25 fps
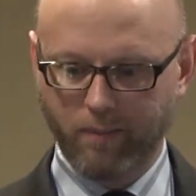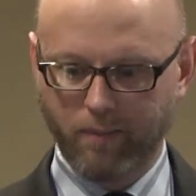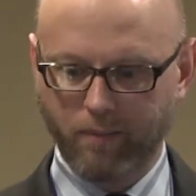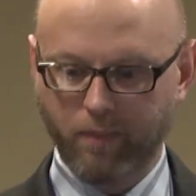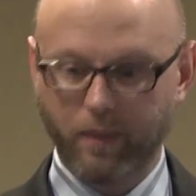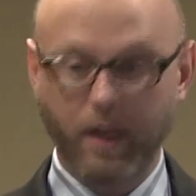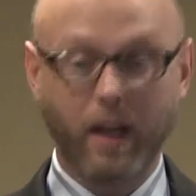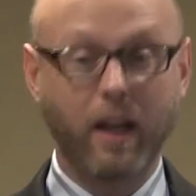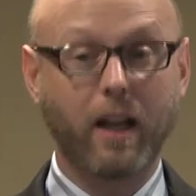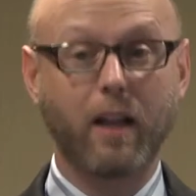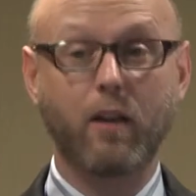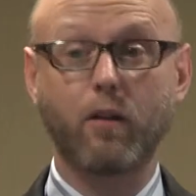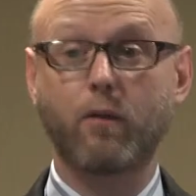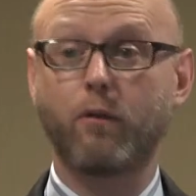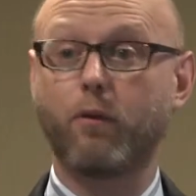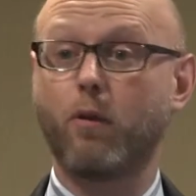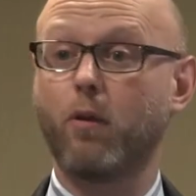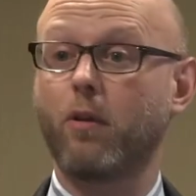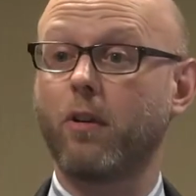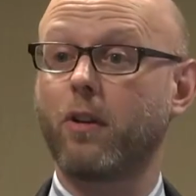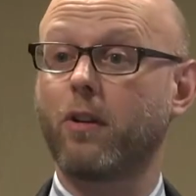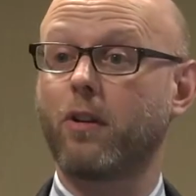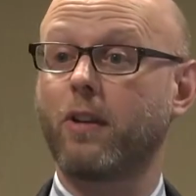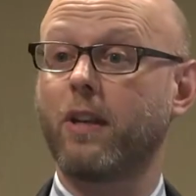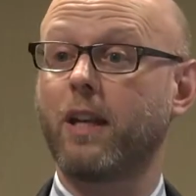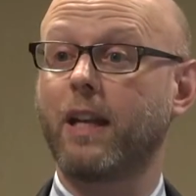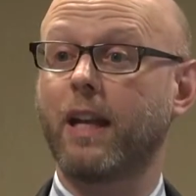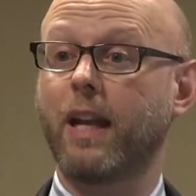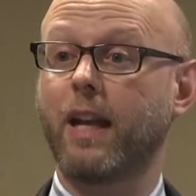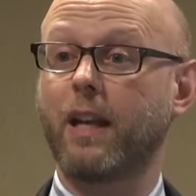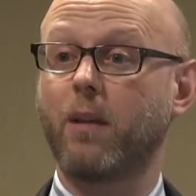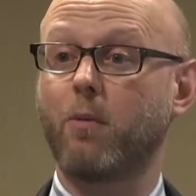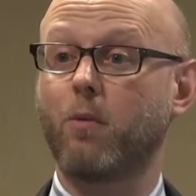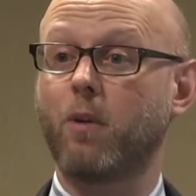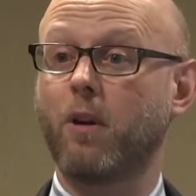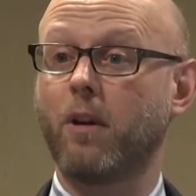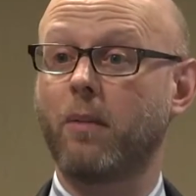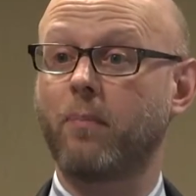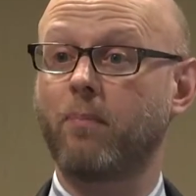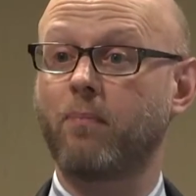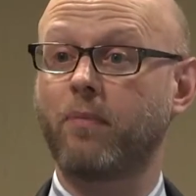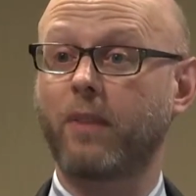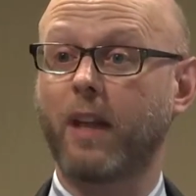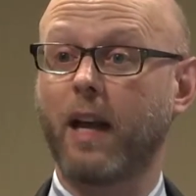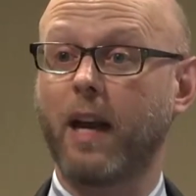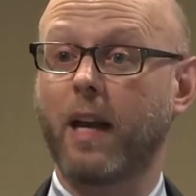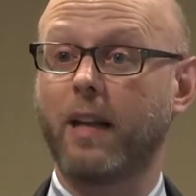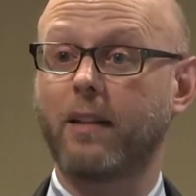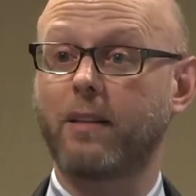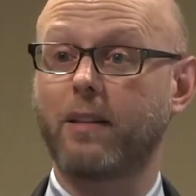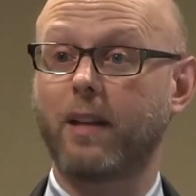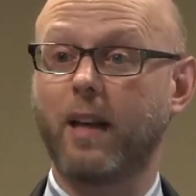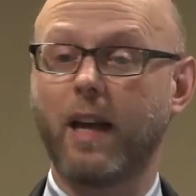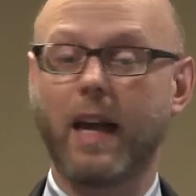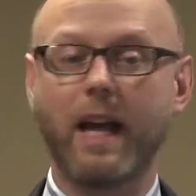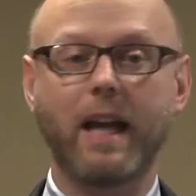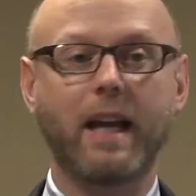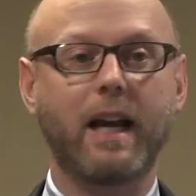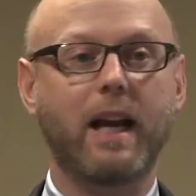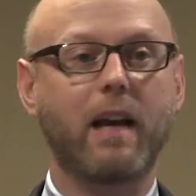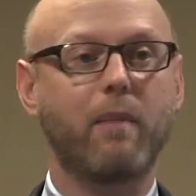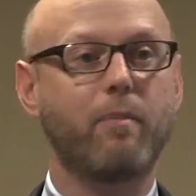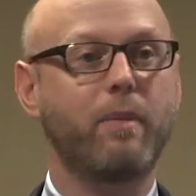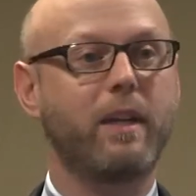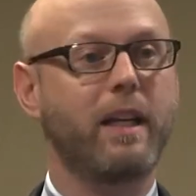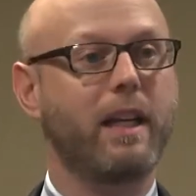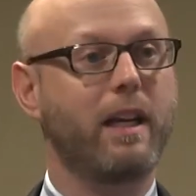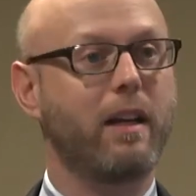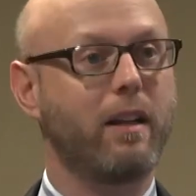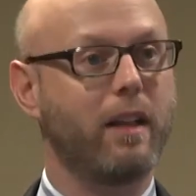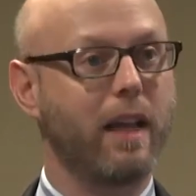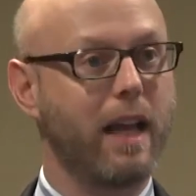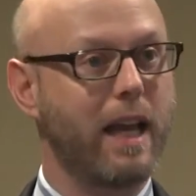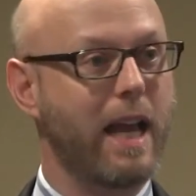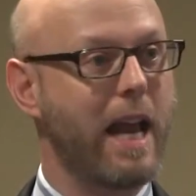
Now I look forward to seeing anyone at AIPLA